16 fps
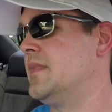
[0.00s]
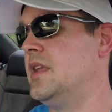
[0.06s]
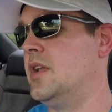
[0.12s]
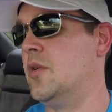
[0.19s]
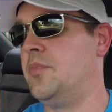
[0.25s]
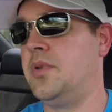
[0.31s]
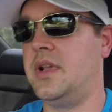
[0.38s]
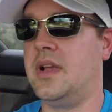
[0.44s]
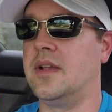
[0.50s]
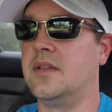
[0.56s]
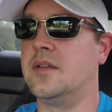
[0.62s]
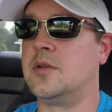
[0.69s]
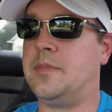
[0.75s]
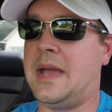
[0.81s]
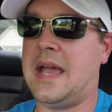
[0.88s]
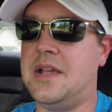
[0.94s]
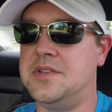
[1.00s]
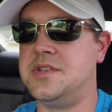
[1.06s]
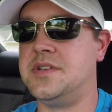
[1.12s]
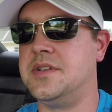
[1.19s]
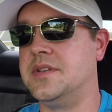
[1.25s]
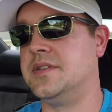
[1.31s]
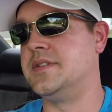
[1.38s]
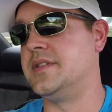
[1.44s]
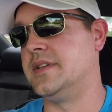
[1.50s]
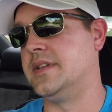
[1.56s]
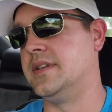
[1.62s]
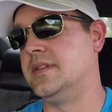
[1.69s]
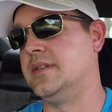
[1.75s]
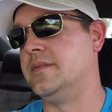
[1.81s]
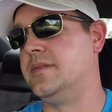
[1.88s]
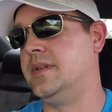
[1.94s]
you know, putting on little badges
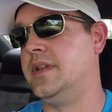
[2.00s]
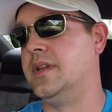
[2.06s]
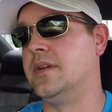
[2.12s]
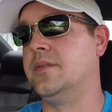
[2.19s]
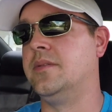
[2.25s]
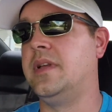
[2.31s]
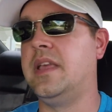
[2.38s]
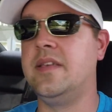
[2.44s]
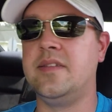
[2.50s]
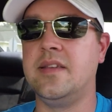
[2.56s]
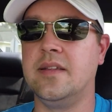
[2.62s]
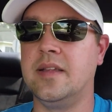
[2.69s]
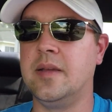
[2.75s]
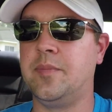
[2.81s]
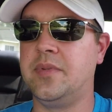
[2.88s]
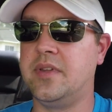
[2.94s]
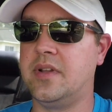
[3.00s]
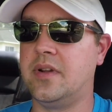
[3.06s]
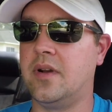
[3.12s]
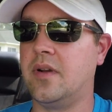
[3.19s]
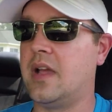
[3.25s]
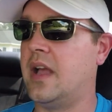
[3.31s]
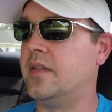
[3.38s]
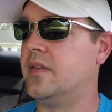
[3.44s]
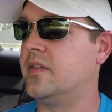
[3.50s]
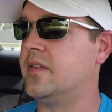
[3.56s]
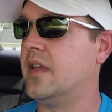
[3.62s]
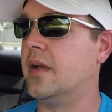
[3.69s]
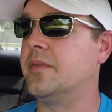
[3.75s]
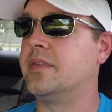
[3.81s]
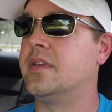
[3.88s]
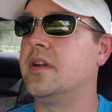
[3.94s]
and, you know, easy lips and all kinds of
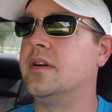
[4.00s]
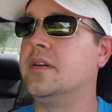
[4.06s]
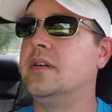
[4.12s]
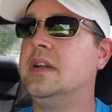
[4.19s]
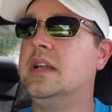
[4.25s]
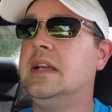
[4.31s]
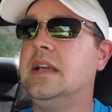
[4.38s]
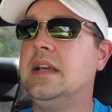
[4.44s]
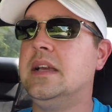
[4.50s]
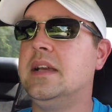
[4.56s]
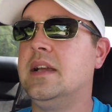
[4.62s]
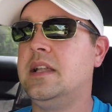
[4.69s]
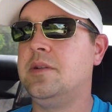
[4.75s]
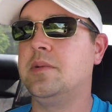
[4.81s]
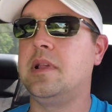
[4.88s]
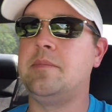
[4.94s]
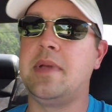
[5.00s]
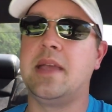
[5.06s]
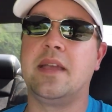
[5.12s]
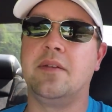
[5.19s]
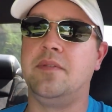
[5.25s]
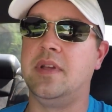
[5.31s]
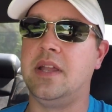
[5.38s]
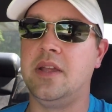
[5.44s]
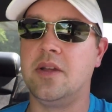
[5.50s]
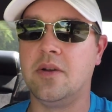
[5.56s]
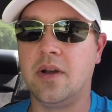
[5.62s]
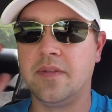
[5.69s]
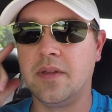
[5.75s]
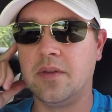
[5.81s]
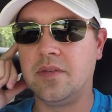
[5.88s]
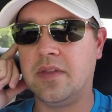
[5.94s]
stuff. So didn't really make a video
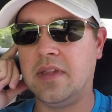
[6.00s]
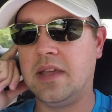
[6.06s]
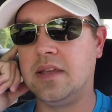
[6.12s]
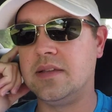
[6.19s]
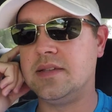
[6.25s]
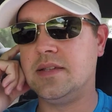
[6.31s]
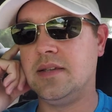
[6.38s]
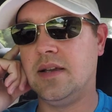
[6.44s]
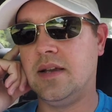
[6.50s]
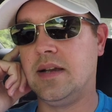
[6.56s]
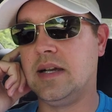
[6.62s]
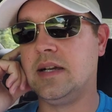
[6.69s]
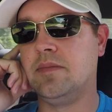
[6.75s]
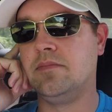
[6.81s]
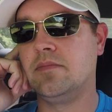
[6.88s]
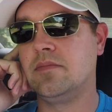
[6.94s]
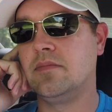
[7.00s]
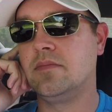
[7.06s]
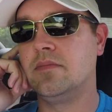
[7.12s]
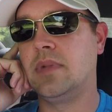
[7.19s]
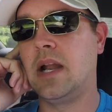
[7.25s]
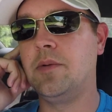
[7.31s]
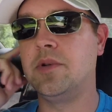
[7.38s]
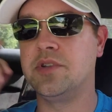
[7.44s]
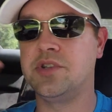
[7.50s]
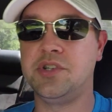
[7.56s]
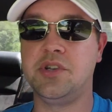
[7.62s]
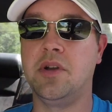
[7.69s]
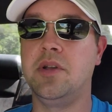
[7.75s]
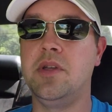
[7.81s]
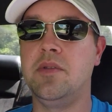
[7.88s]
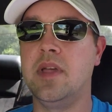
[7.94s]
on those things, but I will
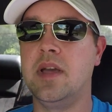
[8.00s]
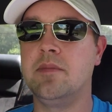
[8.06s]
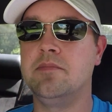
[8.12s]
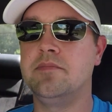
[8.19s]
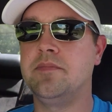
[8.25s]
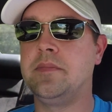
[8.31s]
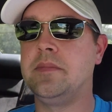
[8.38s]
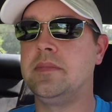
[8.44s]
show you them.